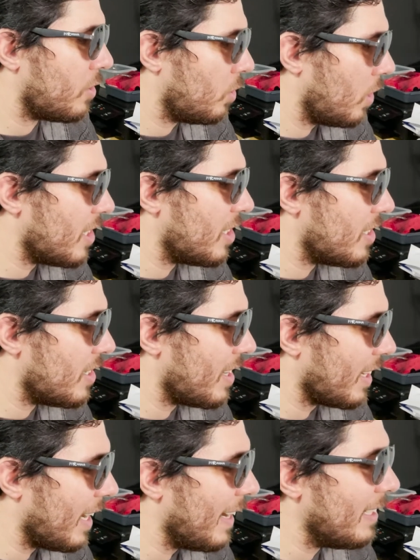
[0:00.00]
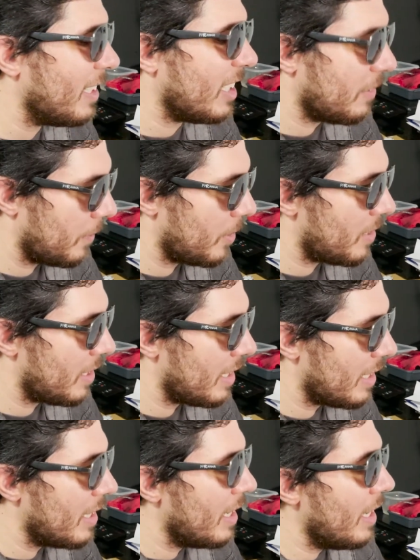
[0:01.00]
crushes the kind of
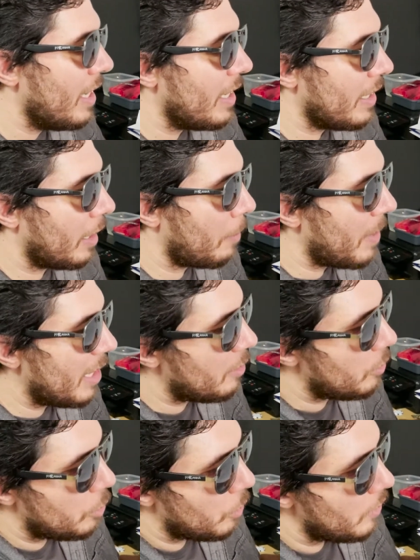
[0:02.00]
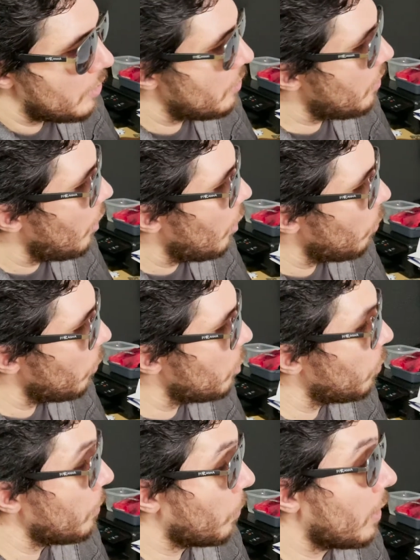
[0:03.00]
diversity in commander choice
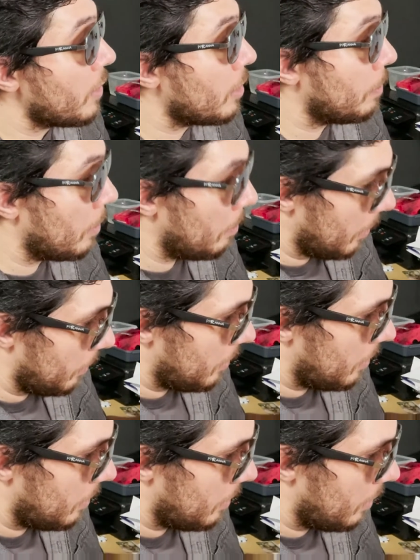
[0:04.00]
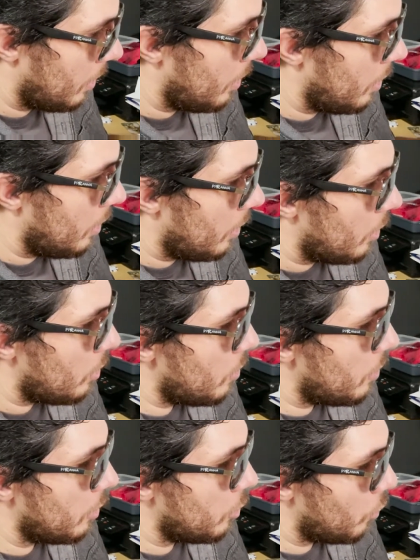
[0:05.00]
which we want to promote.
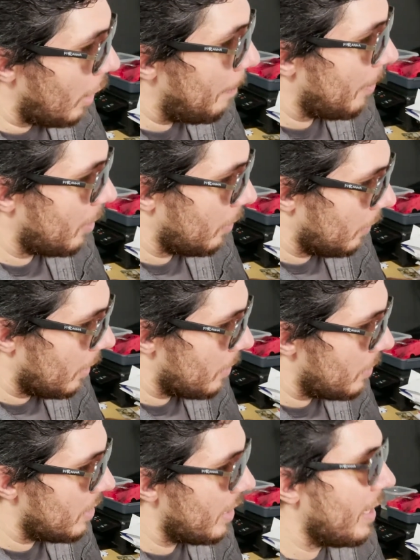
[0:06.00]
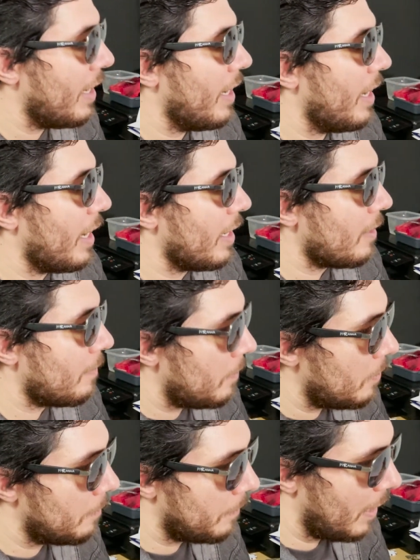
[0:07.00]
You can drop a Golos and a
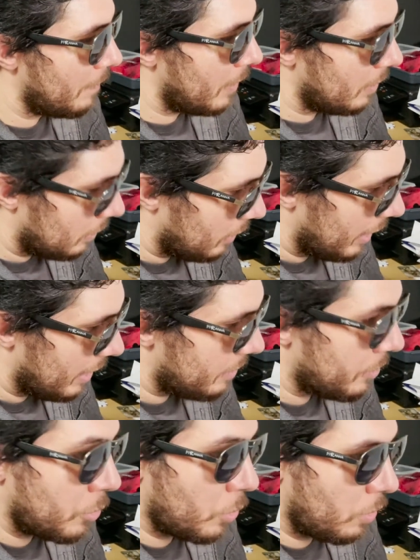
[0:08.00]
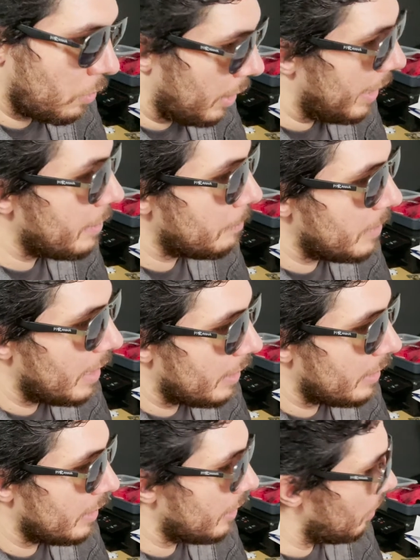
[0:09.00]
few 5-color lands into a random
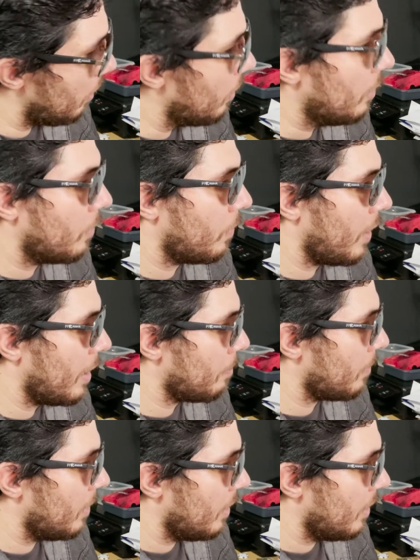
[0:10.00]
deck and get all the ramp